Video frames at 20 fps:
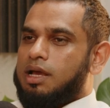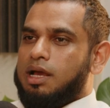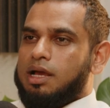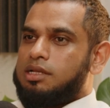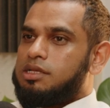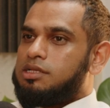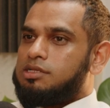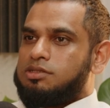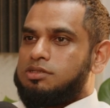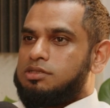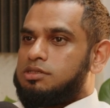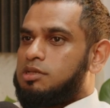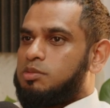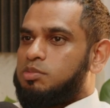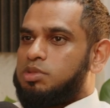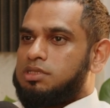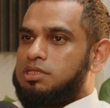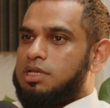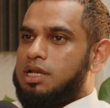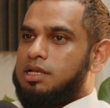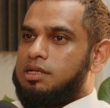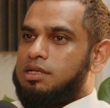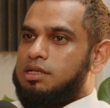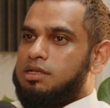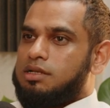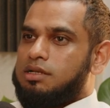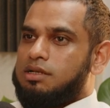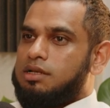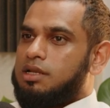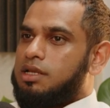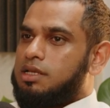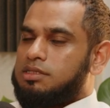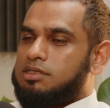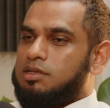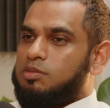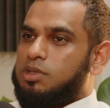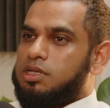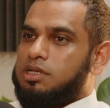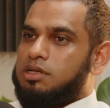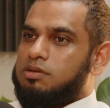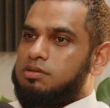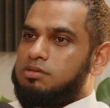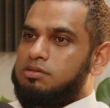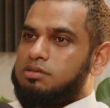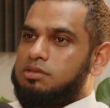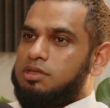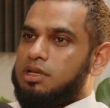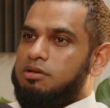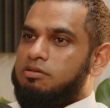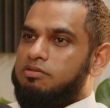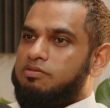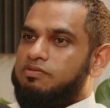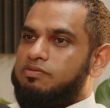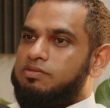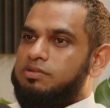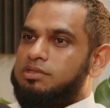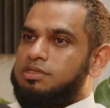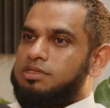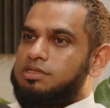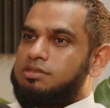I need to step aside and let someone else kind of